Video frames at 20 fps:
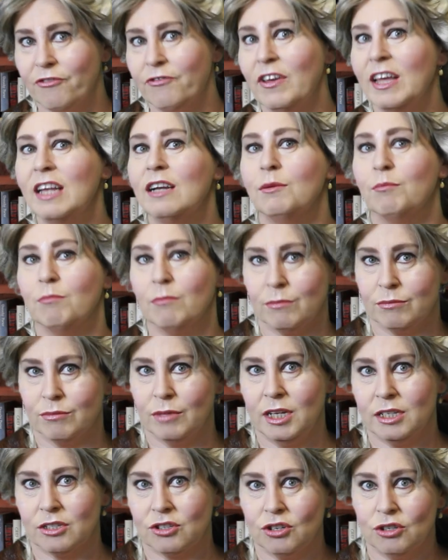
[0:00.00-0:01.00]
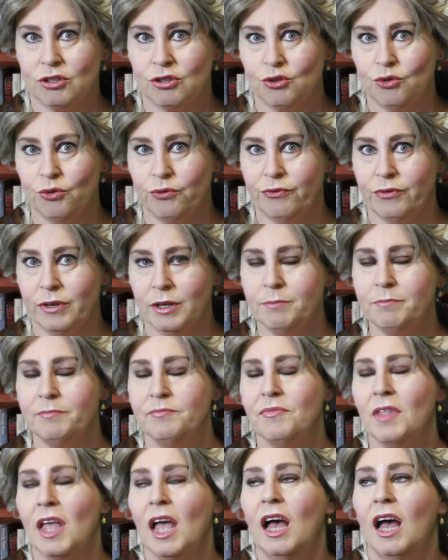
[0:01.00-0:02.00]
film. It's a 2 film
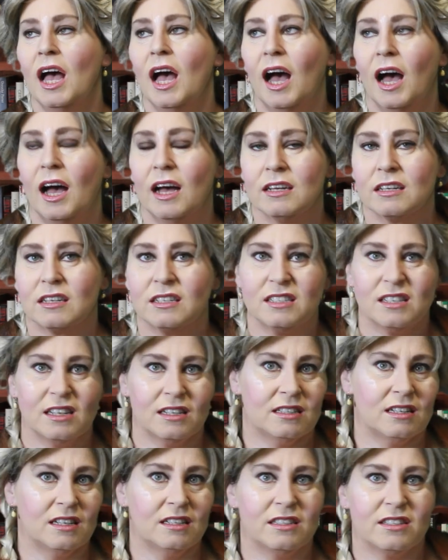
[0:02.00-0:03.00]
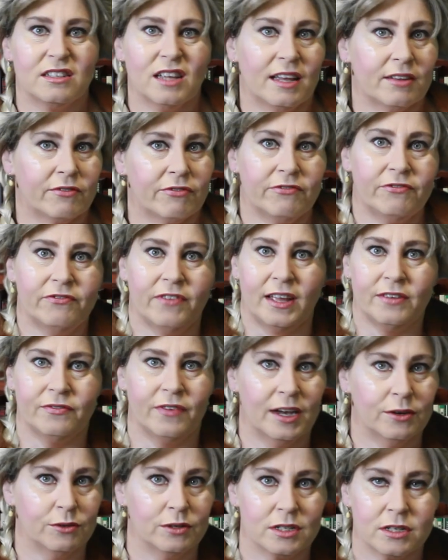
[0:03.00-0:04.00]
because it's like 5
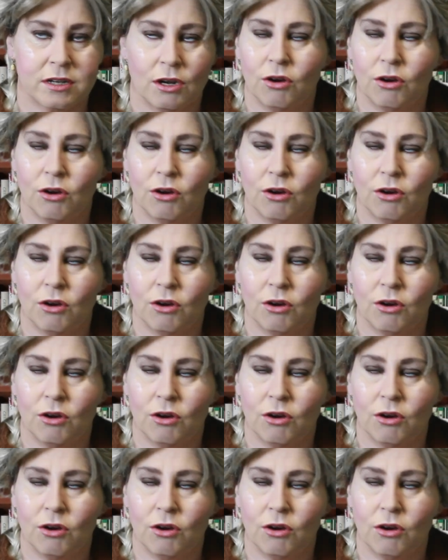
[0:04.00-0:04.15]
hours